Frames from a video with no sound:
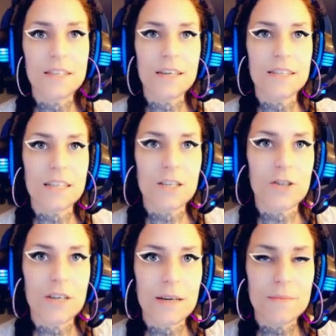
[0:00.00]
to his
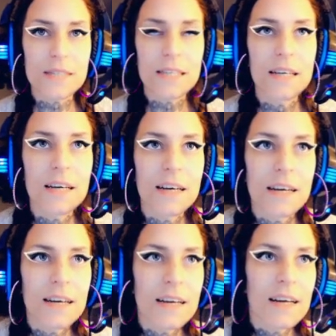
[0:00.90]
extremes.
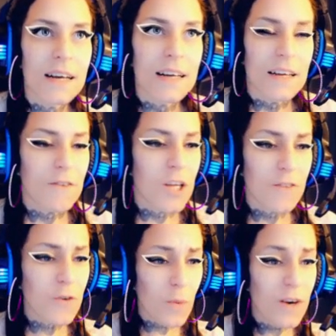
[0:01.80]

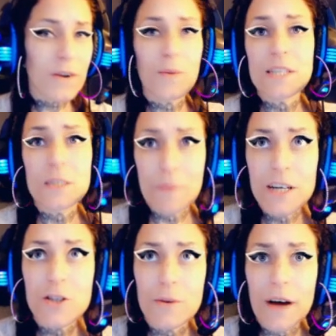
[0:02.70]
If you're wondering what's
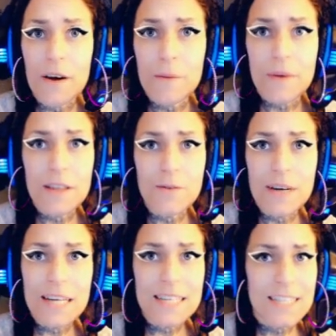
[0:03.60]
special about him, by the
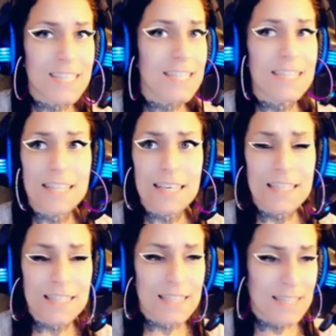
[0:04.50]
way, it's just that
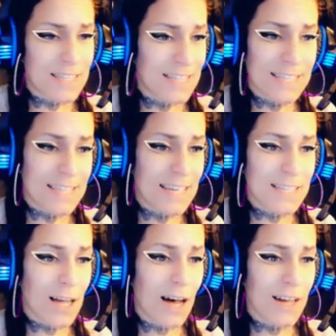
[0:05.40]

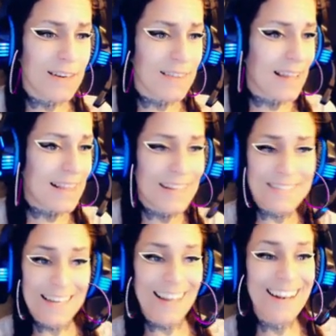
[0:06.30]
he's hot. Like,
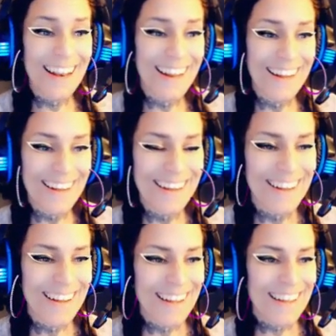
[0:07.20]
that's it.
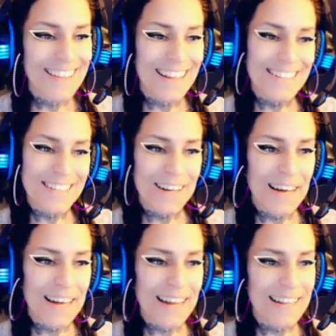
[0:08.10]
That he's
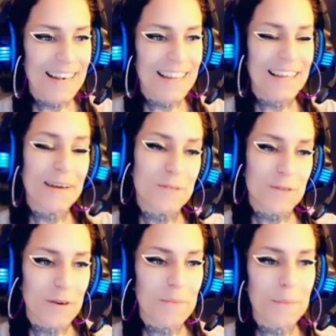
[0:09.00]
hot, and then he comes
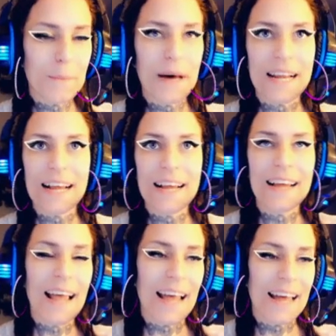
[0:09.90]
from money
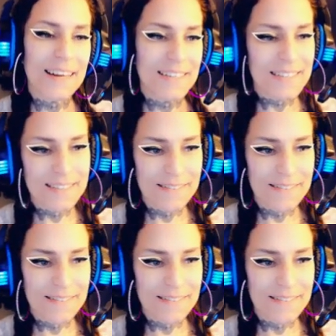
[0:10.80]
and